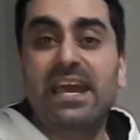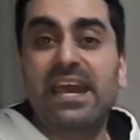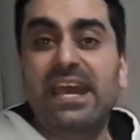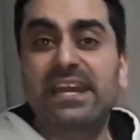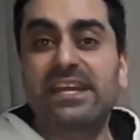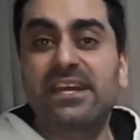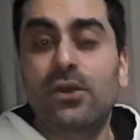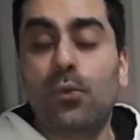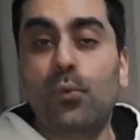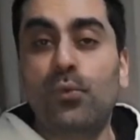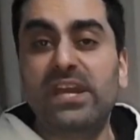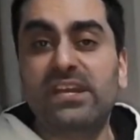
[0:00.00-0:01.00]
any
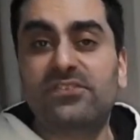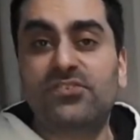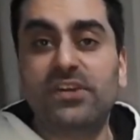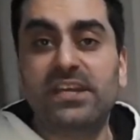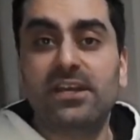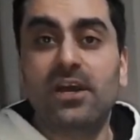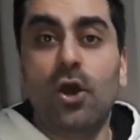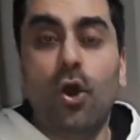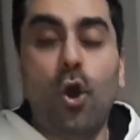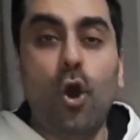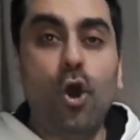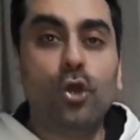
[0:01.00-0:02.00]
victory
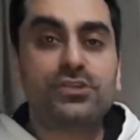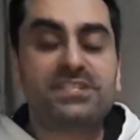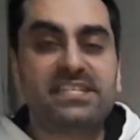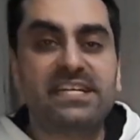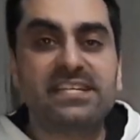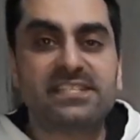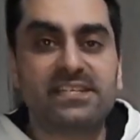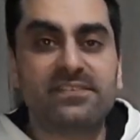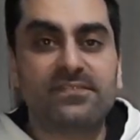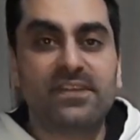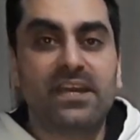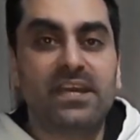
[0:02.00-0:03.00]
whole season